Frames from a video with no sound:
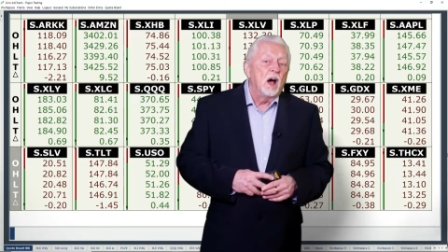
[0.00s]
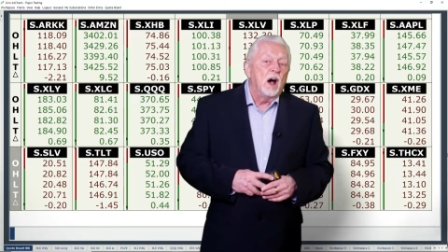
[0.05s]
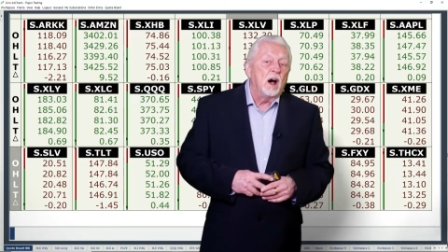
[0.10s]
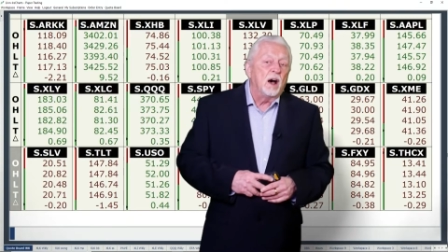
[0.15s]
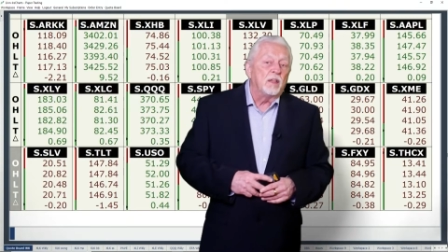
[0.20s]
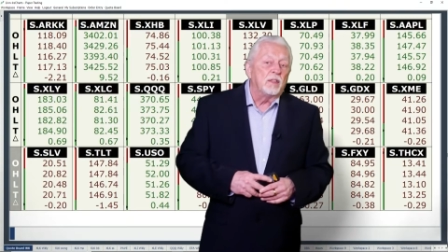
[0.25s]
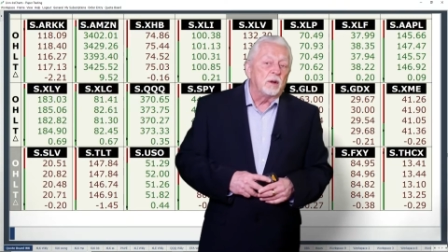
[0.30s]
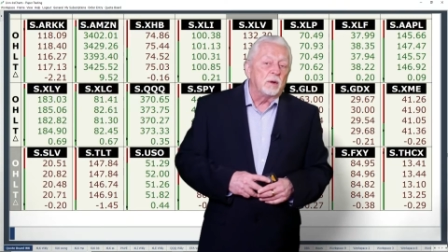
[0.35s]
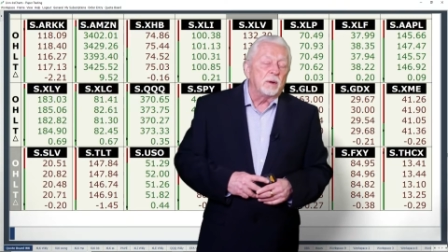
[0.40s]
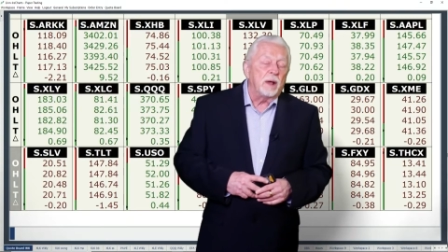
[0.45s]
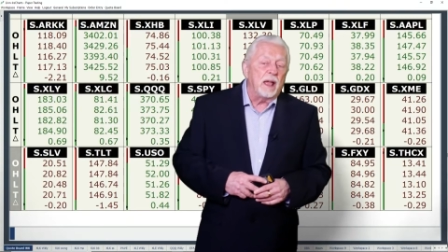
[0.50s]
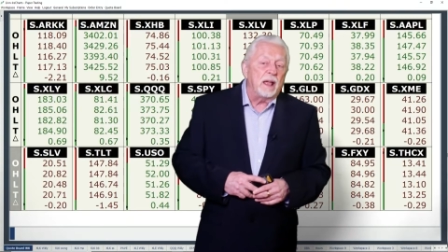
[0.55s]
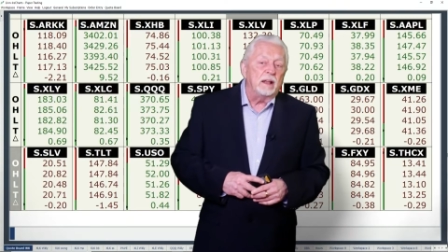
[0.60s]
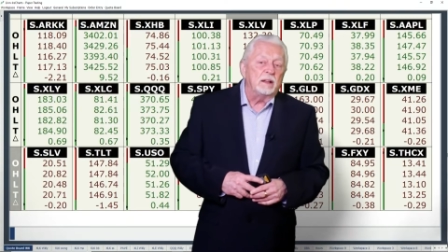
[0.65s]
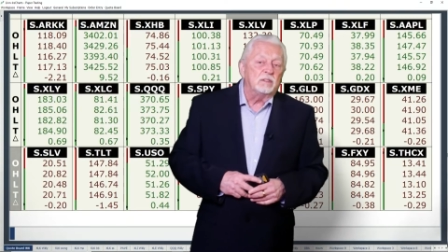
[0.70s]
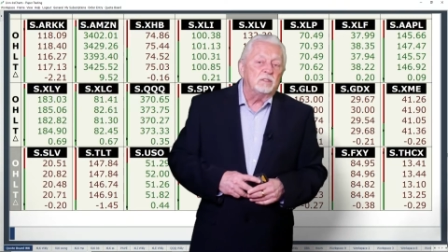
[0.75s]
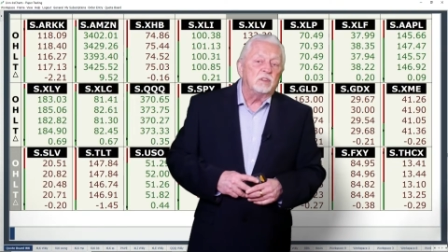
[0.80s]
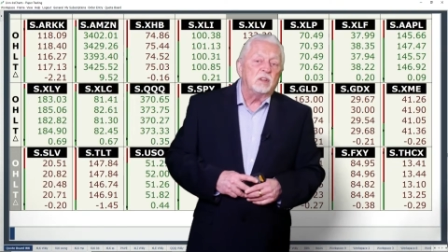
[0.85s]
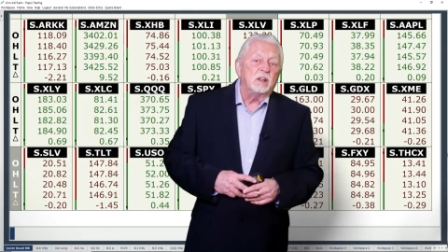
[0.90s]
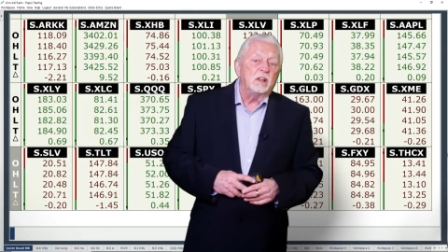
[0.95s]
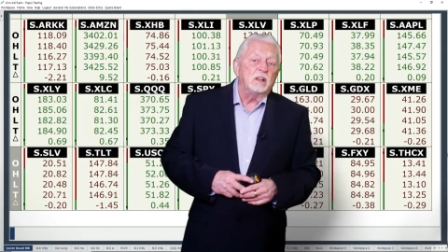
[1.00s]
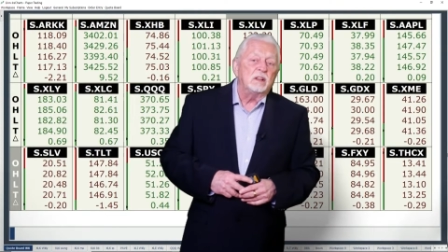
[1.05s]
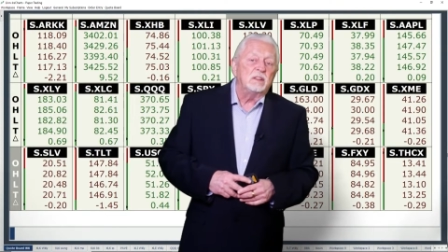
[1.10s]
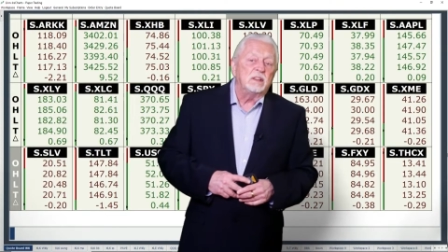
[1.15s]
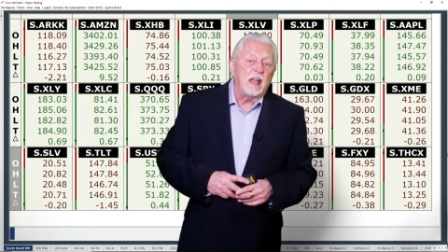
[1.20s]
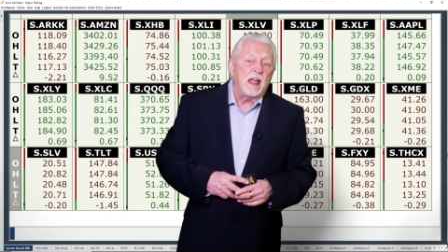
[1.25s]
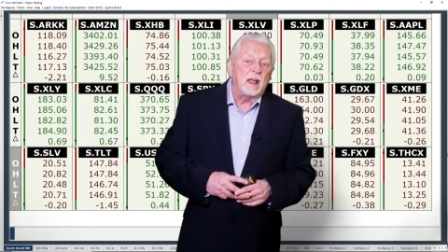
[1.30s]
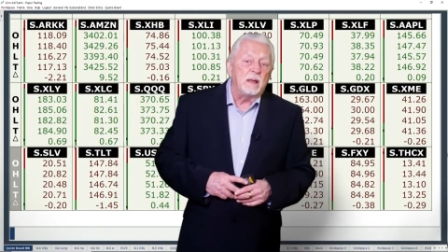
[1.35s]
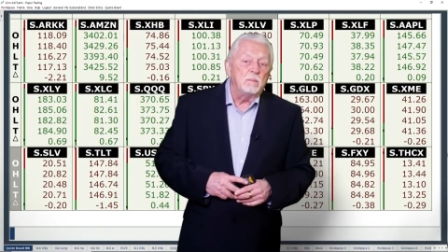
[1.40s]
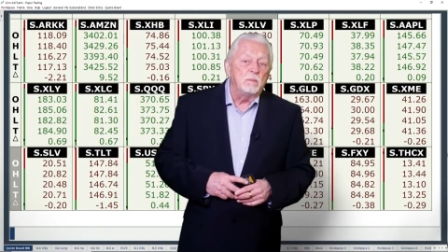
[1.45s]
uh, their 18
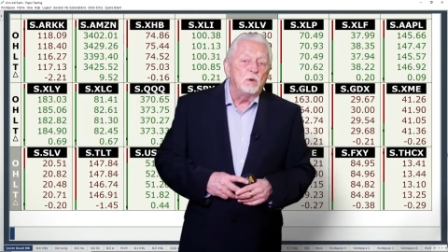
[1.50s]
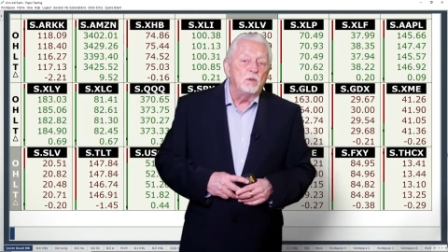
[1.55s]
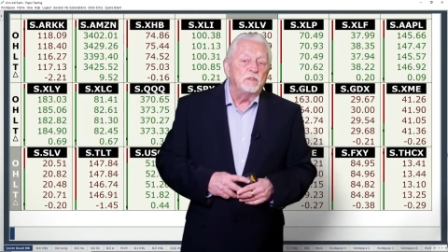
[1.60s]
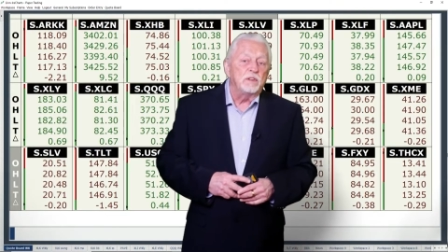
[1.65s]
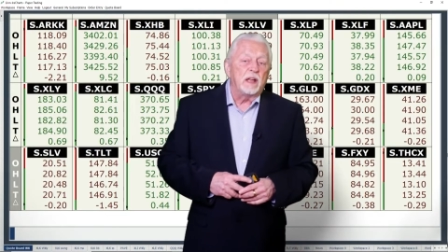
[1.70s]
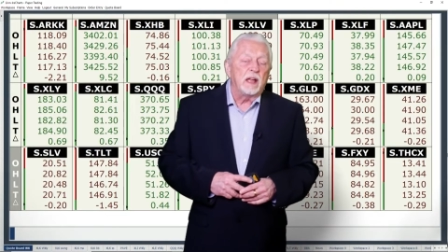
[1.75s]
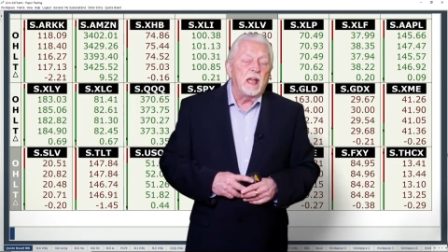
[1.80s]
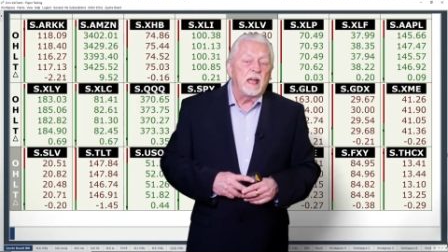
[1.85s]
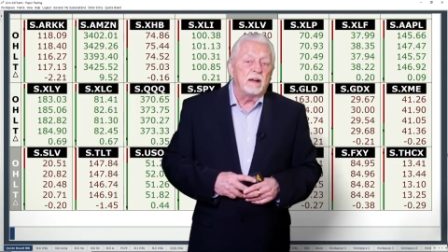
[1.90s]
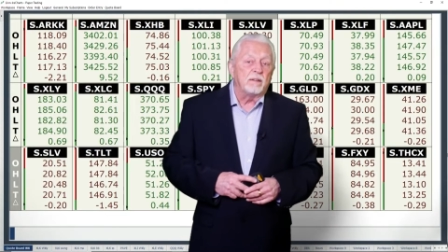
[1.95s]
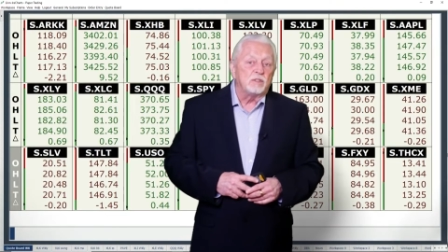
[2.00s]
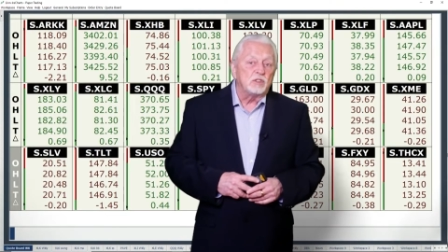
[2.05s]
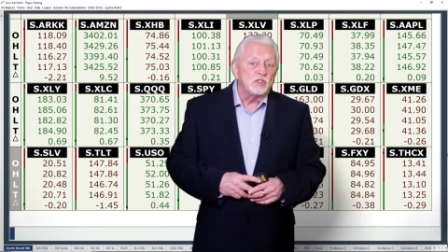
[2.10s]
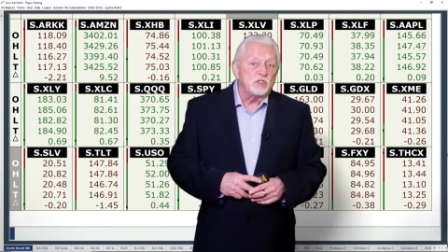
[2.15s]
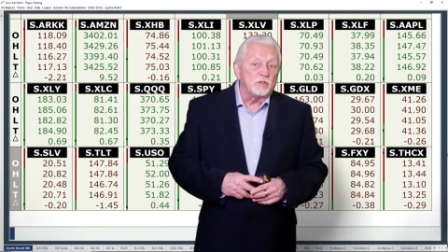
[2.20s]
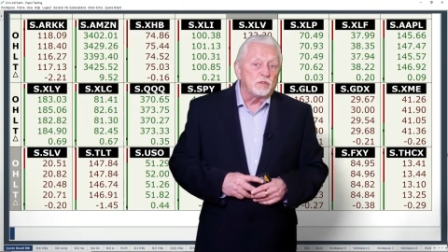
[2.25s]
day moving average